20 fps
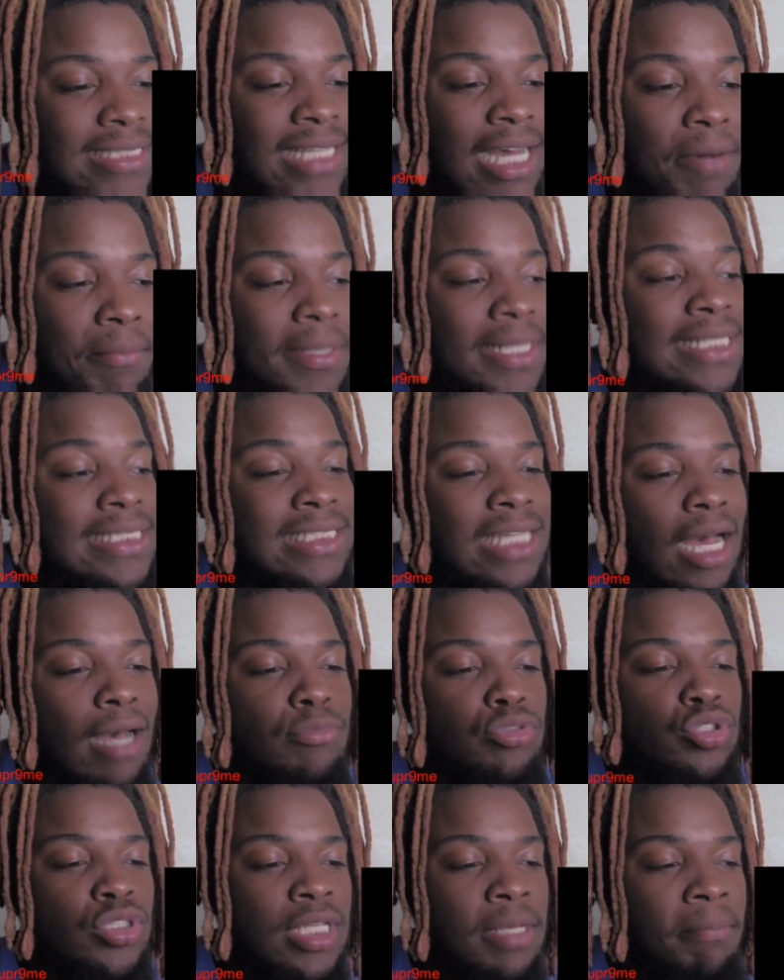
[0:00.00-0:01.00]
how many
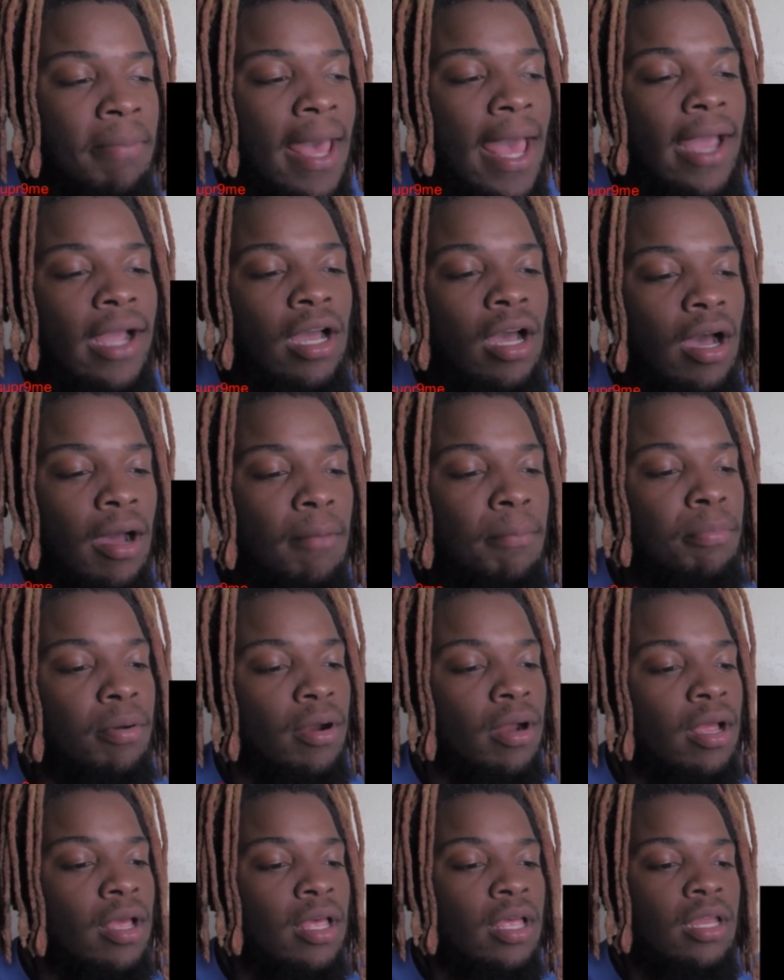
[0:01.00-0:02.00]
times you get back up,
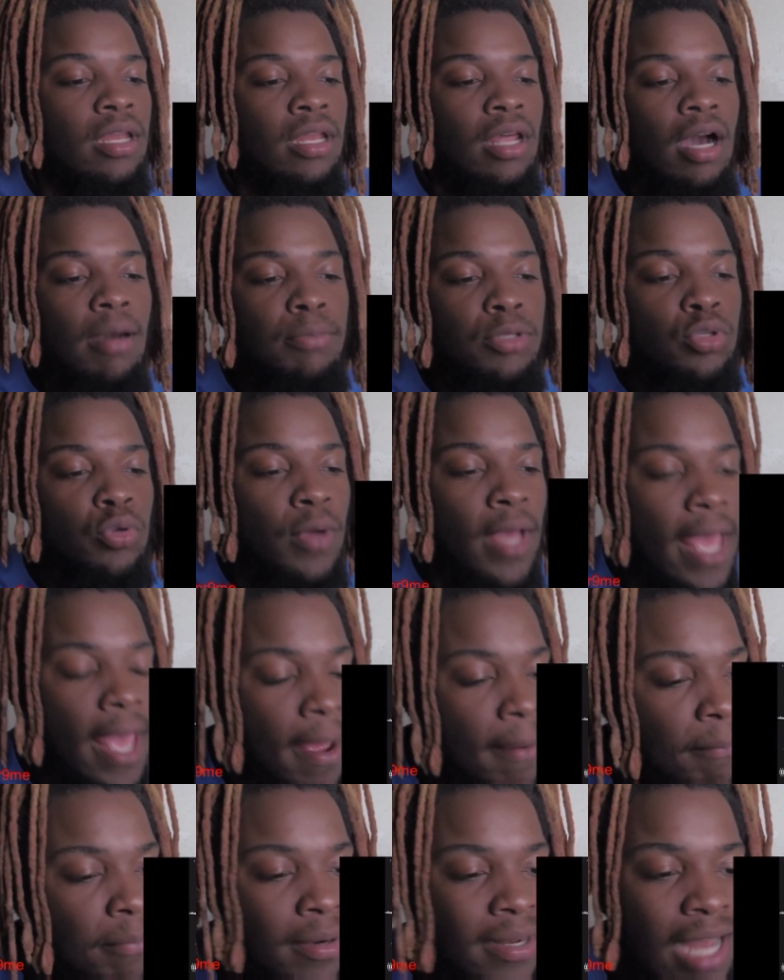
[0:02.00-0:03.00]
bro.
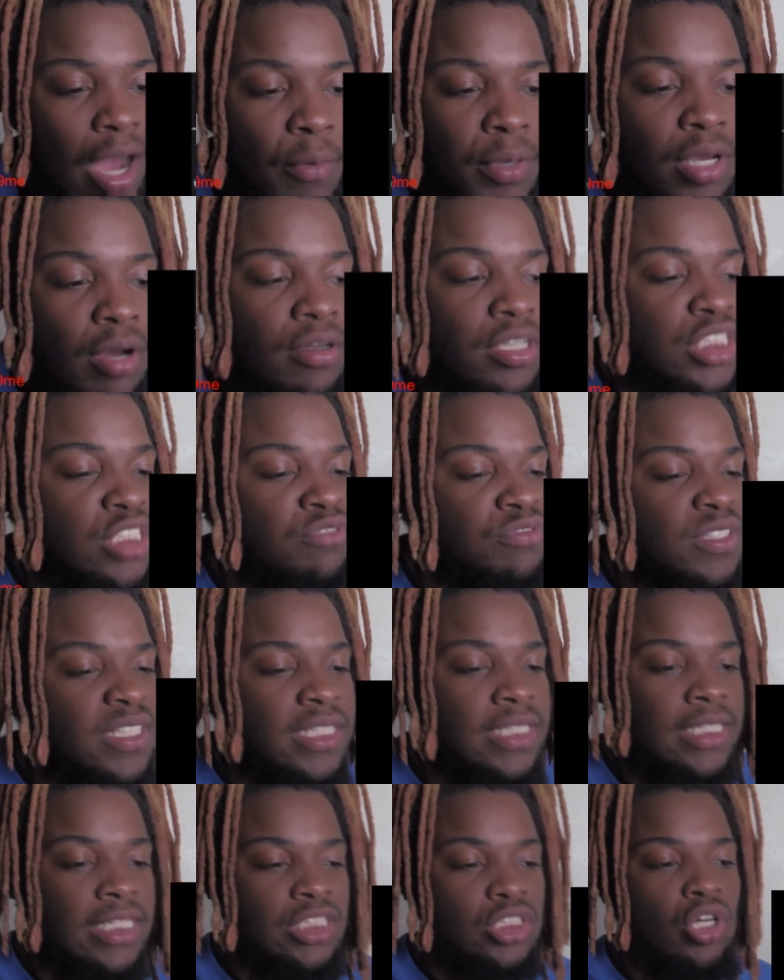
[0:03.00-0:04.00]
WM, bro. Now we on his
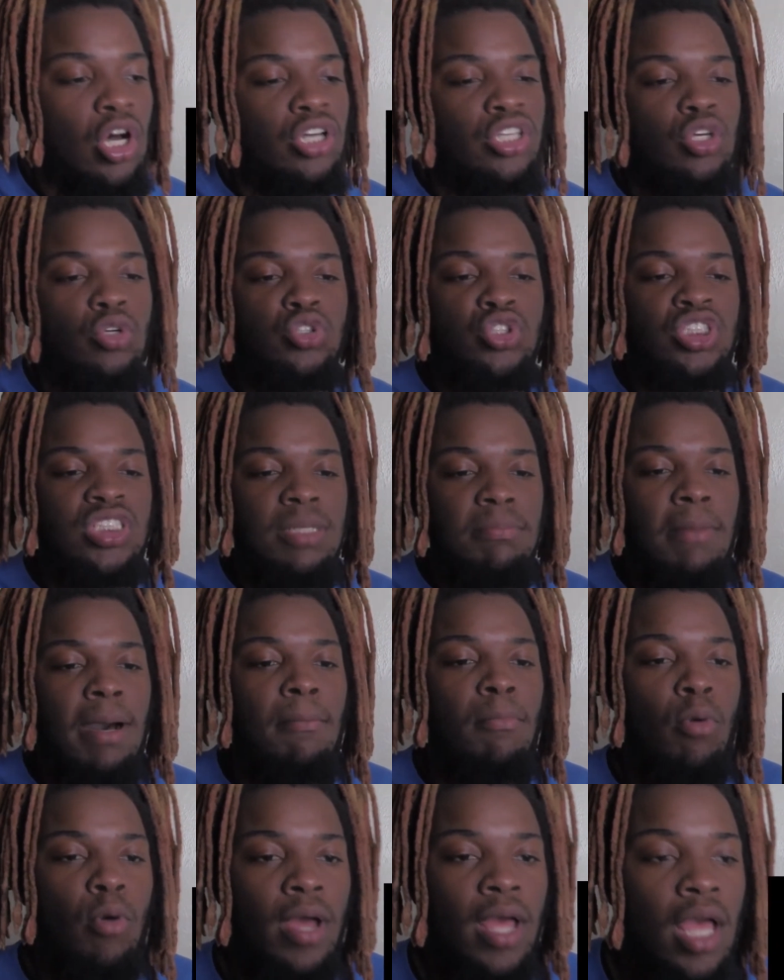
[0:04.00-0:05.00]
feet again. Talk your shit, my
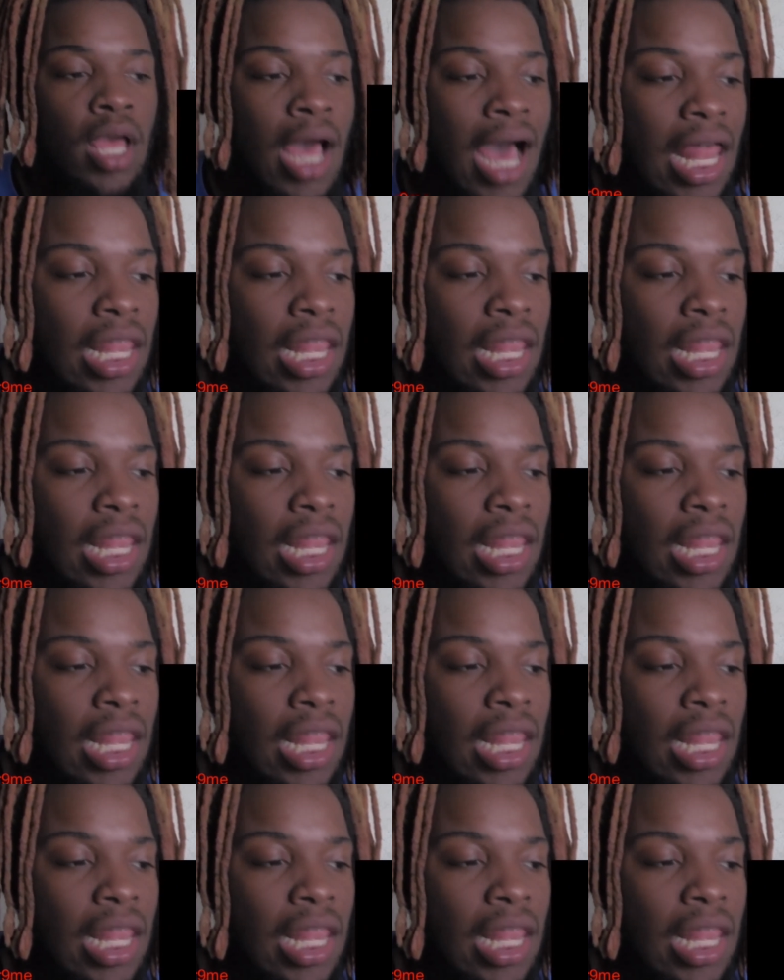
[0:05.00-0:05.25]
boy. I